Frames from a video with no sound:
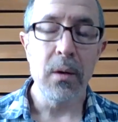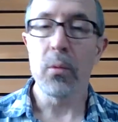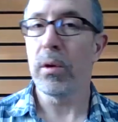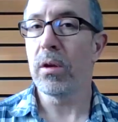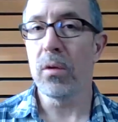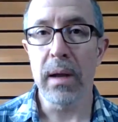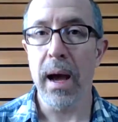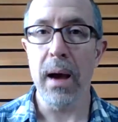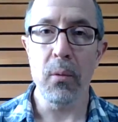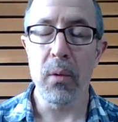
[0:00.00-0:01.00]
We do
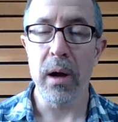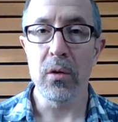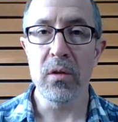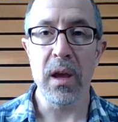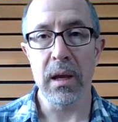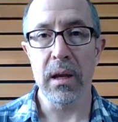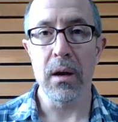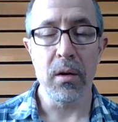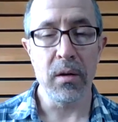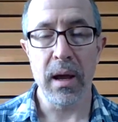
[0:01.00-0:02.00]
not want you taking
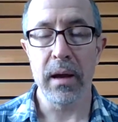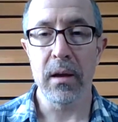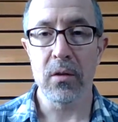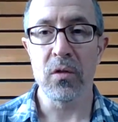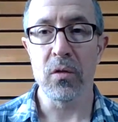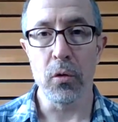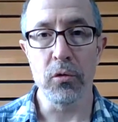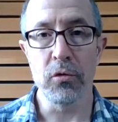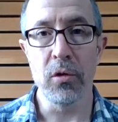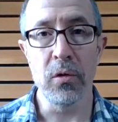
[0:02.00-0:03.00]
our Italian
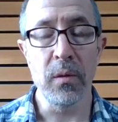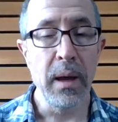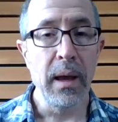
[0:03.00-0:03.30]
soldiers,